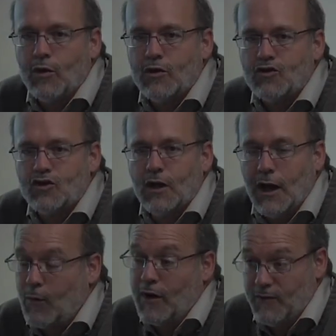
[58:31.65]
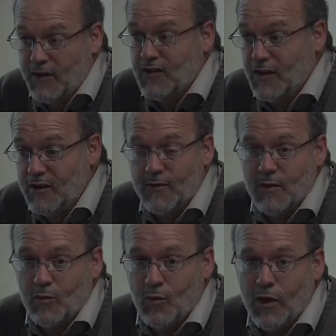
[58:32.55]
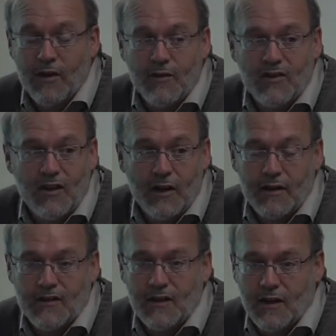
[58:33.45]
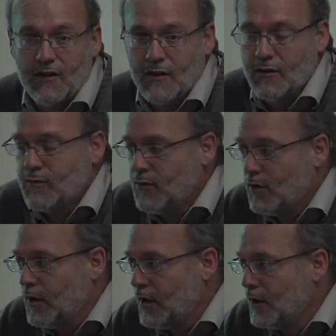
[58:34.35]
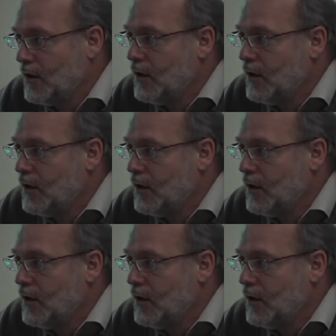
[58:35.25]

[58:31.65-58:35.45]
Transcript: which I visited one of the facilities that does it in Florida.